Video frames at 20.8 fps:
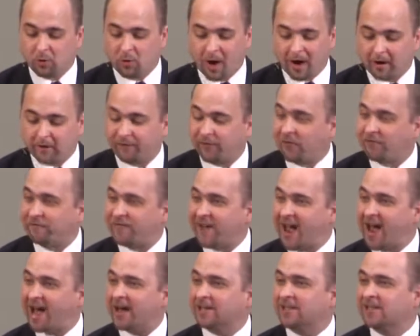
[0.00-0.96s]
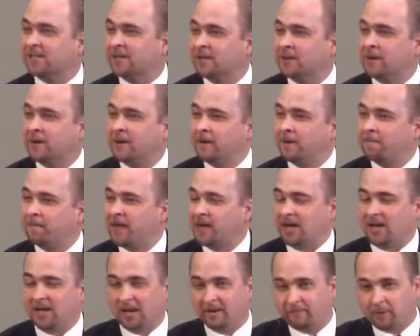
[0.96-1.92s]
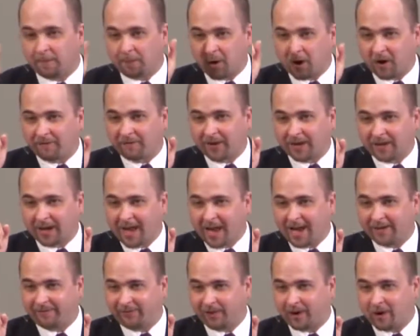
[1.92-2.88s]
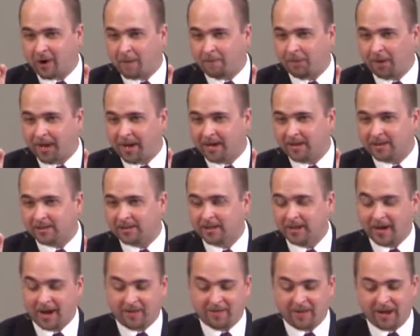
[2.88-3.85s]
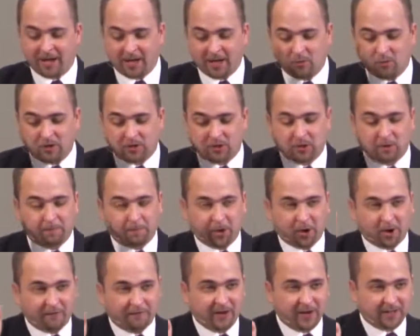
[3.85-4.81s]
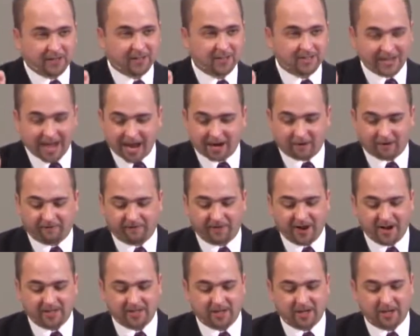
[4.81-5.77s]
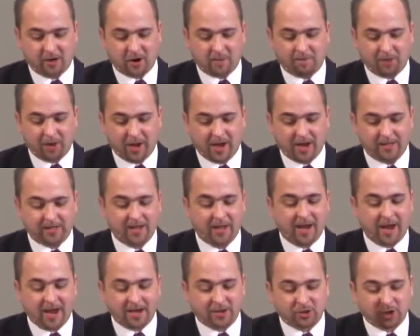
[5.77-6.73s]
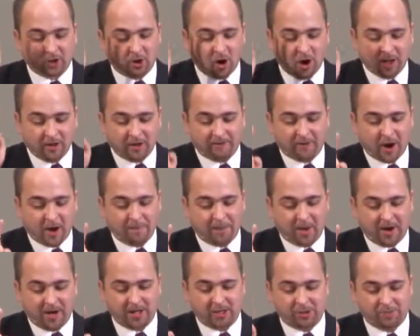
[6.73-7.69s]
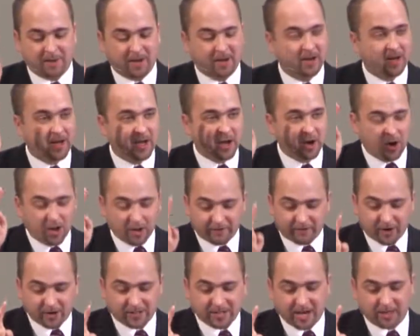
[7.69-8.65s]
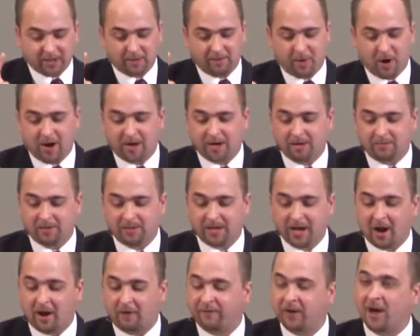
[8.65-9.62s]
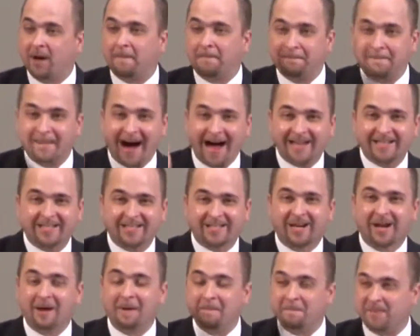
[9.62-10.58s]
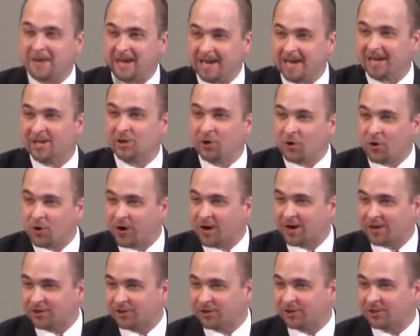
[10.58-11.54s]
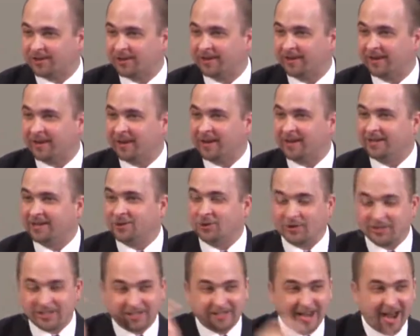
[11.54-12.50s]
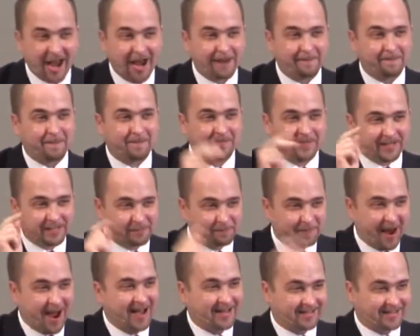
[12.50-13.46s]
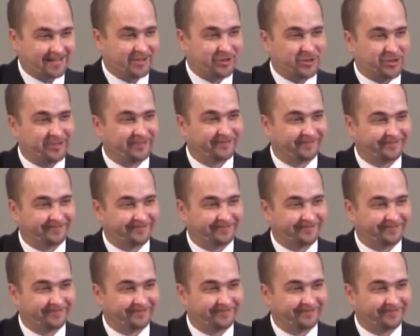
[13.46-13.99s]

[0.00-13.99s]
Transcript: wonderful facts that he lived a perfect life in our place, and that he was the perfect sacrifice in our place, and took all of our punishment and all of our death upon himself, must be yours to escape this passage.